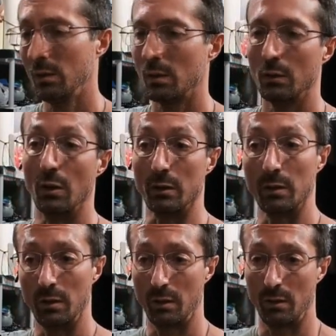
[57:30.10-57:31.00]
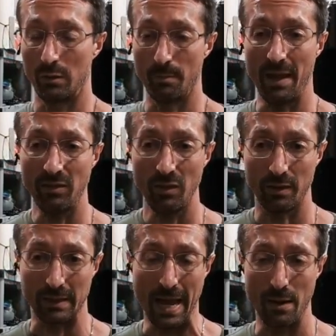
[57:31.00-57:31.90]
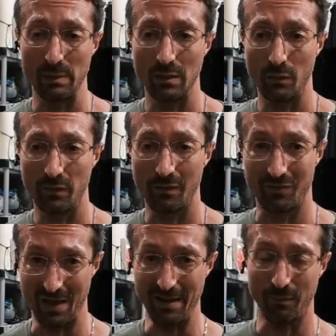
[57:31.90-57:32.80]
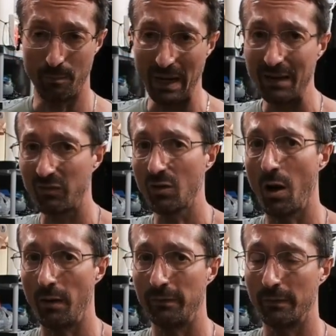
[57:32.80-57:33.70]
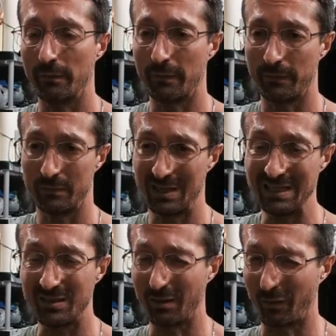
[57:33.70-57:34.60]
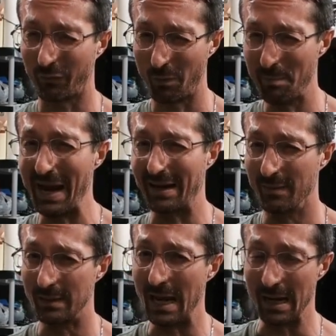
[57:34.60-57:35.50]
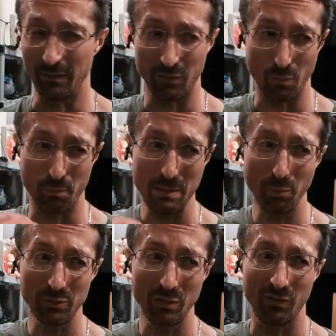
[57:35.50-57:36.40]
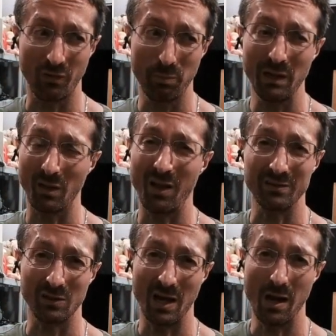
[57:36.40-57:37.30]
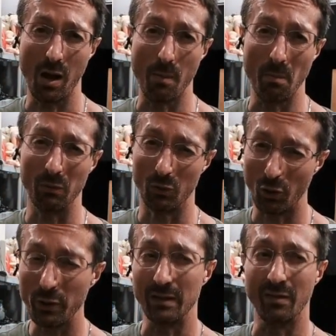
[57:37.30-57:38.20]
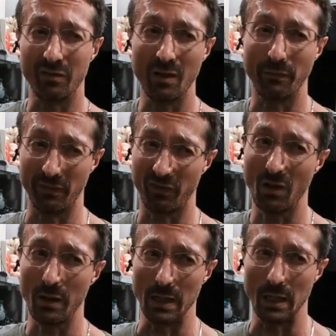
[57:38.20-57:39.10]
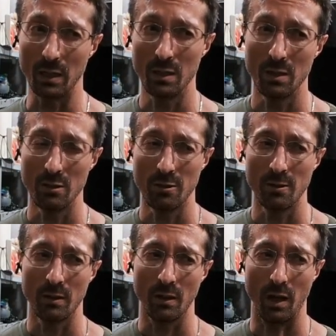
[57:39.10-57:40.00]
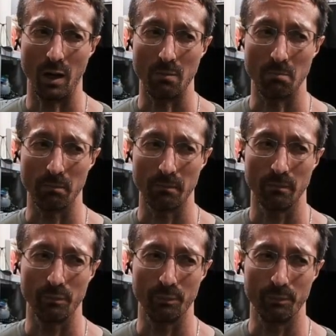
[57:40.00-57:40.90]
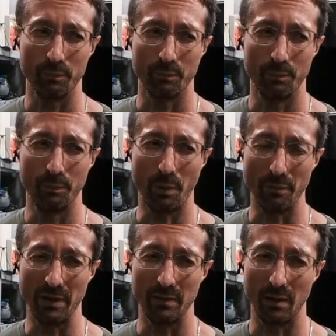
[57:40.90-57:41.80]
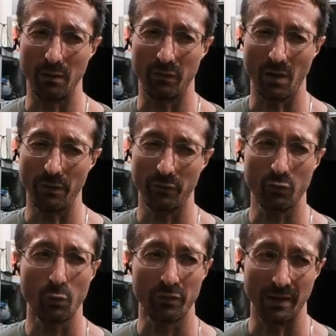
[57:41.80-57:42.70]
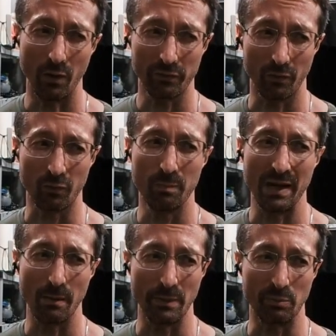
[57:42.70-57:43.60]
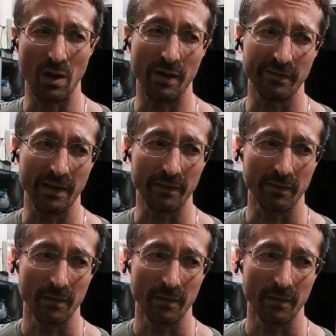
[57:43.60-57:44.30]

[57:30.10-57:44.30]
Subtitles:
Look, the method the Academy uses, that's based off of teachings from back in the day. So people used to spend a long time learning this stuff and studying. But then there's other schools that also sped up the process.